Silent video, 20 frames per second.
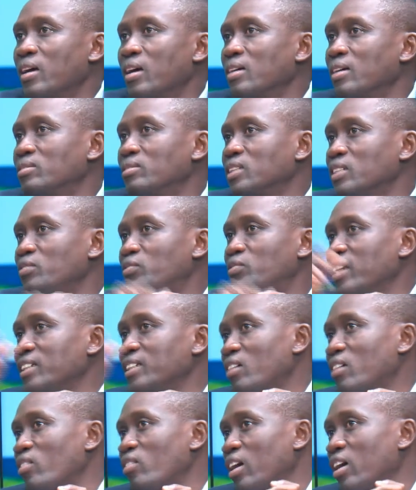say
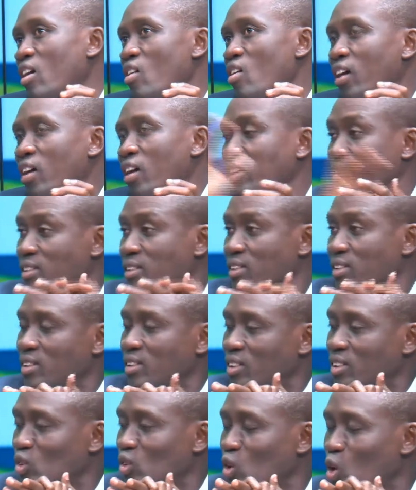Fiesta Royal kind
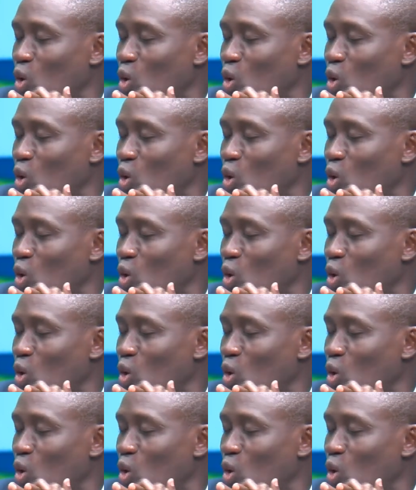no